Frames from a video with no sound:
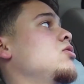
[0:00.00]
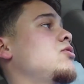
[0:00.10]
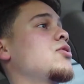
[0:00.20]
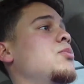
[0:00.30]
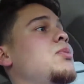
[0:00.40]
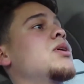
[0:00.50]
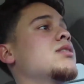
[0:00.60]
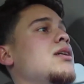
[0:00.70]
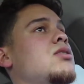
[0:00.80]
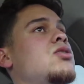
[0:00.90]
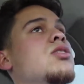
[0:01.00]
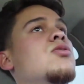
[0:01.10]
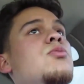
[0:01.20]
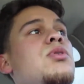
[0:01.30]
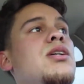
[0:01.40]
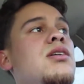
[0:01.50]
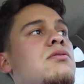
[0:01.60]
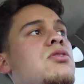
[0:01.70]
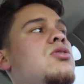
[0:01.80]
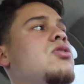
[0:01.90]
You feel me? Because ain't shit gonna be
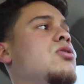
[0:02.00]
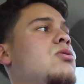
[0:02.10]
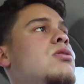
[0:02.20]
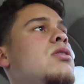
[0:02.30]
given to you